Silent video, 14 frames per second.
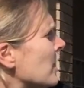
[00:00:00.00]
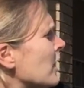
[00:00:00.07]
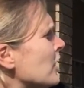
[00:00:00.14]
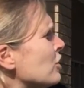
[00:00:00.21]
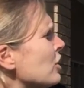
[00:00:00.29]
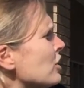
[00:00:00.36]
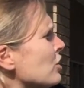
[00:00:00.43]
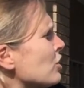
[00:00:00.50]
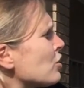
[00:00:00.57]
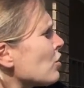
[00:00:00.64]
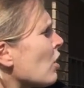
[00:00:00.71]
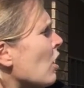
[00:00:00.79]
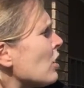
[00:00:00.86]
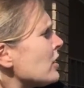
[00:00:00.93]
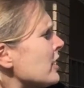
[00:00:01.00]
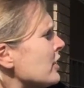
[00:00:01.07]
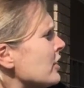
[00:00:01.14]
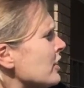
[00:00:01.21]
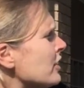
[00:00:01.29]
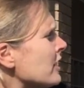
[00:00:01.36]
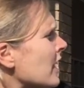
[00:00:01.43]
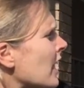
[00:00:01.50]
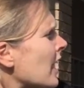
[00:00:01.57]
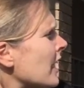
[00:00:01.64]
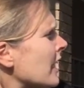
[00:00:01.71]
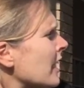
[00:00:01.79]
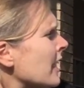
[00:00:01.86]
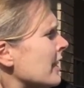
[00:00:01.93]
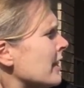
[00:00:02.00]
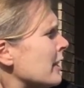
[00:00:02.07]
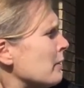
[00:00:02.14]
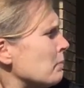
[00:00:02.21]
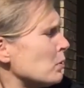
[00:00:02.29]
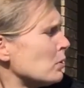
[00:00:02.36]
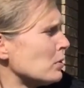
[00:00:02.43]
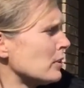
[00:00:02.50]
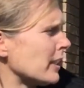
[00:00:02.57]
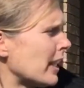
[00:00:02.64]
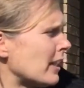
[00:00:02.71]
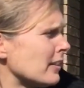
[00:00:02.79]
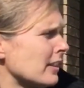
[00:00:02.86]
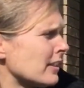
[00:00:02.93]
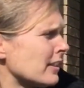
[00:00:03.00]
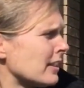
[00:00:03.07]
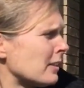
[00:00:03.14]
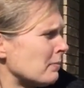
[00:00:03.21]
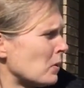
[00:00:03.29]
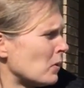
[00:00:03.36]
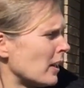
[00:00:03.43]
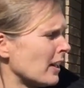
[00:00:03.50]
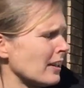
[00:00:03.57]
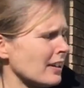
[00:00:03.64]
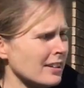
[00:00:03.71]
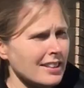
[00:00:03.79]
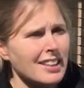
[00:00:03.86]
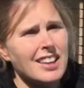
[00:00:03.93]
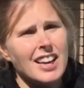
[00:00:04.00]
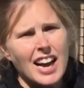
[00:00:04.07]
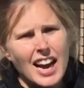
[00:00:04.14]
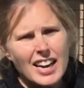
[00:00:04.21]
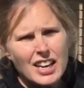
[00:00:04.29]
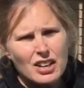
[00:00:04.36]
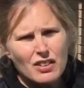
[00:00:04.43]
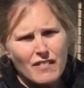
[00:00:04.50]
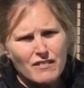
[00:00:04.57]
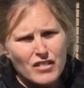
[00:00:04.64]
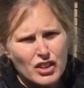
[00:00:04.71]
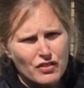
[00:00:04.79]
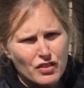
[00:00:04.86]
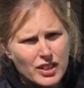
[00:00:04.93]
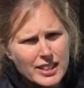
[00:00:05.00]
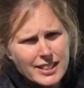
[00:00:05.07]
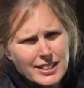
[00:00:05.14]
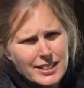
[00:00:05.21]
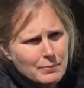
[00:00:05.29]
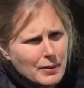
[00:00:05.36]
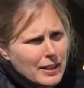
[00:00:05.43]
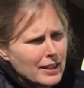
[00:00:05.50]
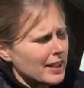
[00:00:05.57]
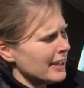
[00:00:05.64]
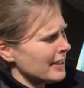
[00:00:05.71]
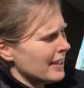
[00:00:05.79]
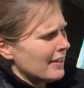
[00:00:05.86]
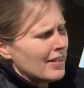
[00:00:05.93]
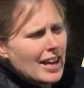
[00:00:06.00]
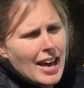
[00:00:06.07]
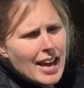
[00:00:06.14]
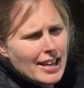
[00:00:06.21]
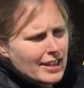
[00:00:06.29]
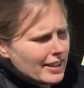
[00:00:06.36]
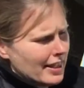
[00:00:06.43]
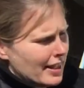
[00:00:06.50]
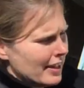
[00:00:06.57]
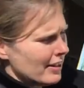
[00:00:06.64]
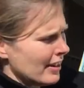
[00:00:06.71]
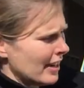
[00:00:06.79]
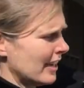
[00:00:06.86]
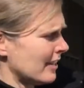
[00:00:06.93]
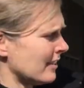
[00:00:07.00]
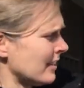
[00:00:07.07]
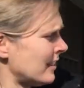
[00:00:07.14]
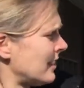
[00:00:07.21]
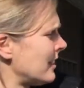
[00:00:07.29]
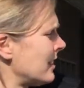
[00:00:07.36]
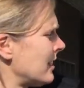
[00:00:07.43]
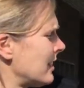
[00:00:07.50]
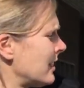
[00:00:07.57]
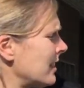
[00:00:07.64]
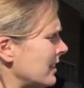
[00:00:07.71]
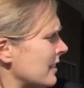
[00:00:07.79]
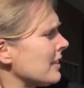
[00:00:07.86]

Just draw till you're done, then pull down some more. I know a few friends that might like to have that in their house.